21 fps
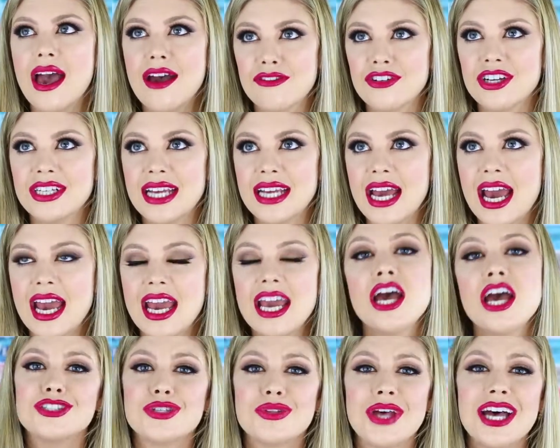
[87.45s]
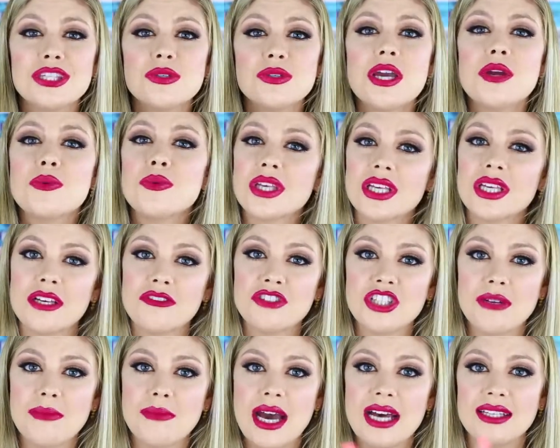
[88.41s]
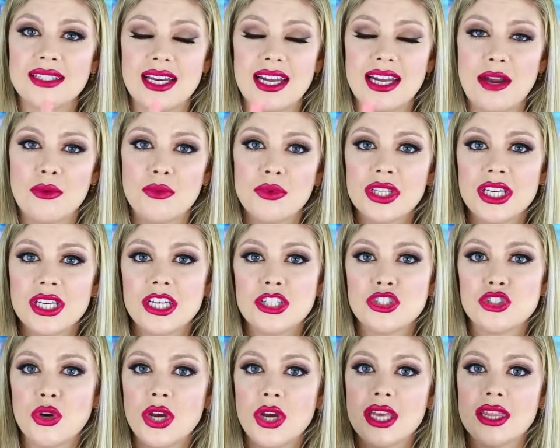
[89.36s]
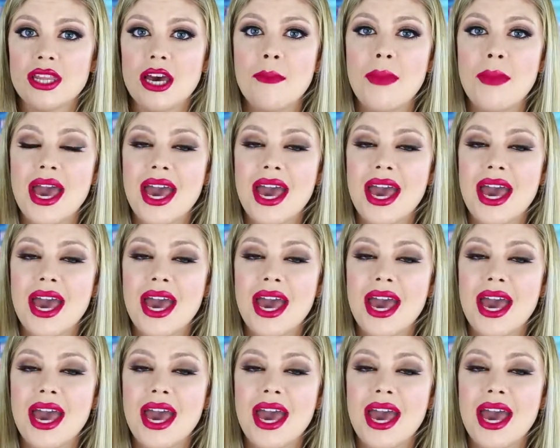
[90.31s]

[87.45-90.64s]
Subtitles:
every day. So that's why I really love sheet masks and I'm really enjoying them,